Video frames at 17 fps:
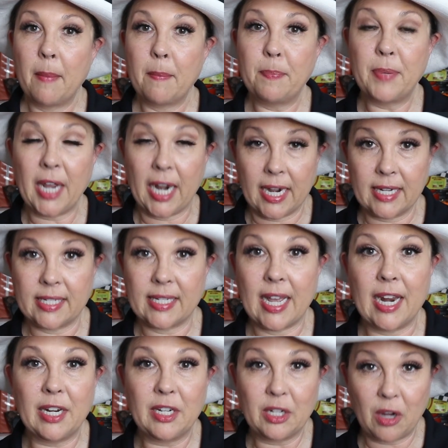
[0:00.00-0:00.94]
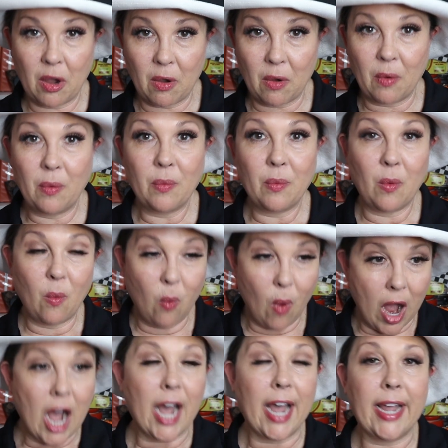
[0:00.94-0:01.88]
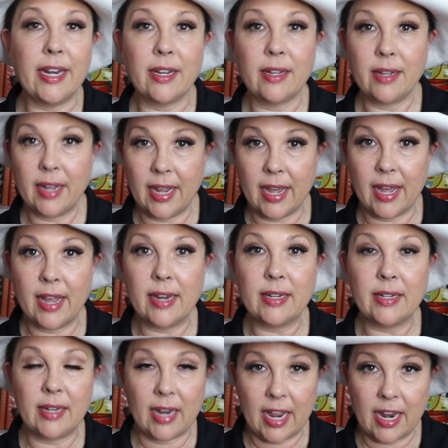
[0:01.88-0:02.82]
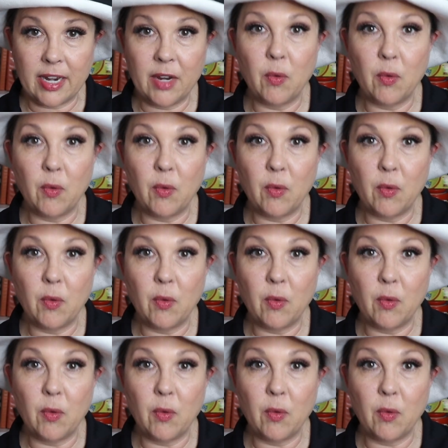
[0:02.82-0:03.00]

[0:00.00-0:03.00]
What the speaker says: But I decided to go wide and